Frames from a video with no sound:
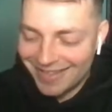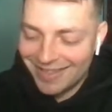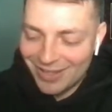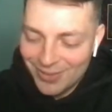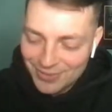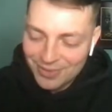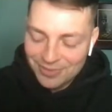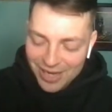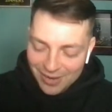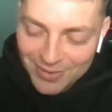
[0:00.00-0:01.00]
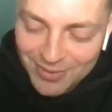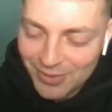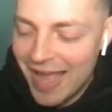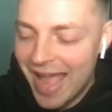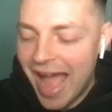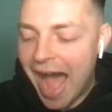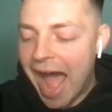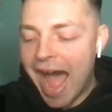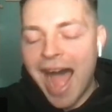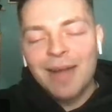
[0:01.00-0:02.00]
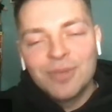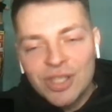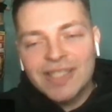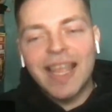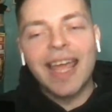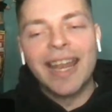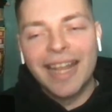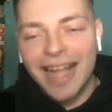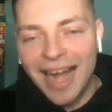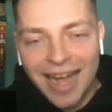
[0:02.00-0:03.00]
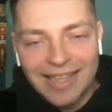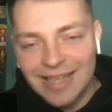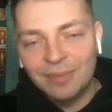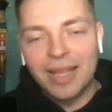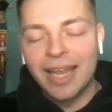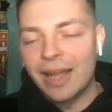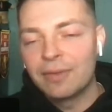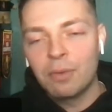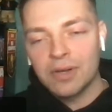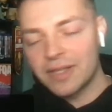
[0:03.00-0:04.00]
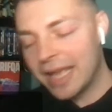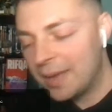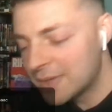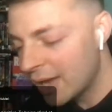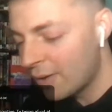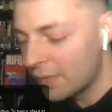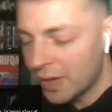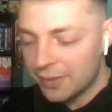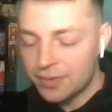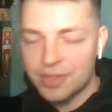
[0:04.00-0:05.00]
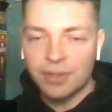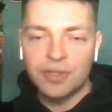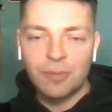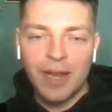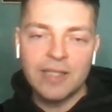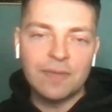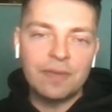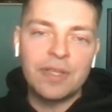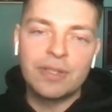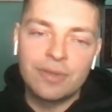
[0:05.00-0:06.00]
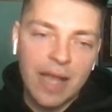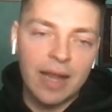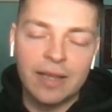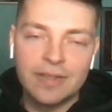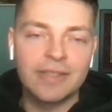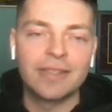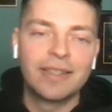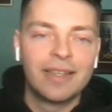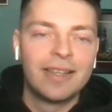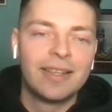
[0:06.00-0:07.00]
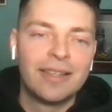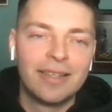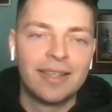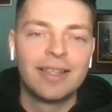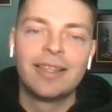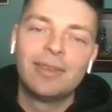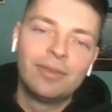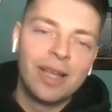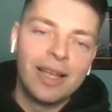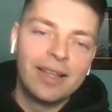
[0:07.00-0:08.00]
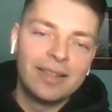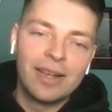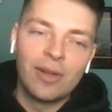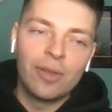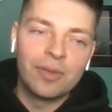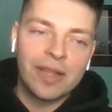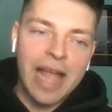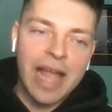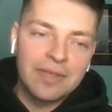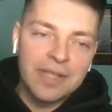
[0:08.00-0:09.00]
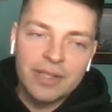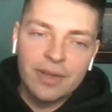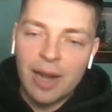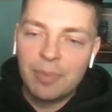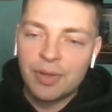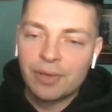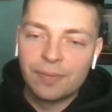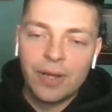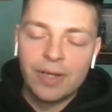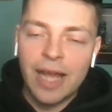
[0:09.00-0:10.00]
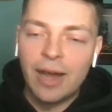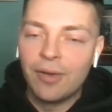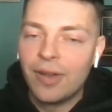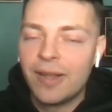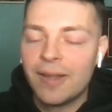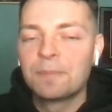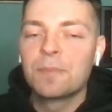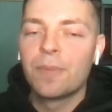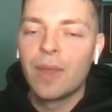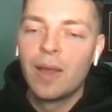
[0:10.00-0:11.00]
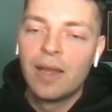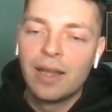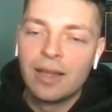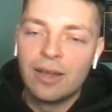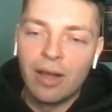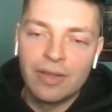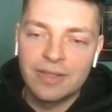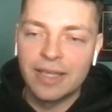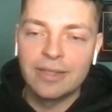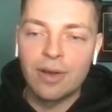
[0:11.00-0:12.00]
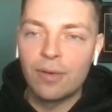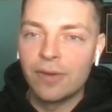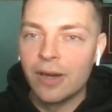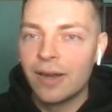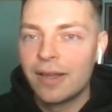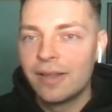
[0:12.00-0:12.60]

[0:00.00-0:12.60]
The YouTube chat was free. I'm just kidding, guys. I'm kidding. Of course, the game's not over yet. There's still 2 minutes and 52 seconds. The Cavs, they still got to put their foot down. No, this thing's over.